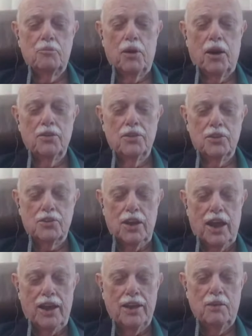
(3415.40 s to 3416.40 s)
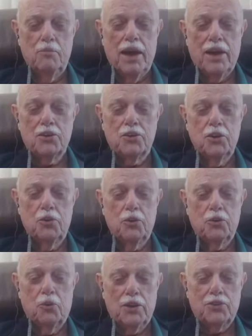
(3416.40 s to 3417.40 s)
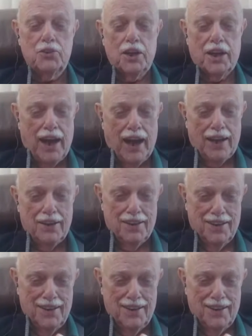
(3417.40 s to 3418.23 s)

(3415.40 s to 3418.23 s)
pardon the slang, you make do with what you got.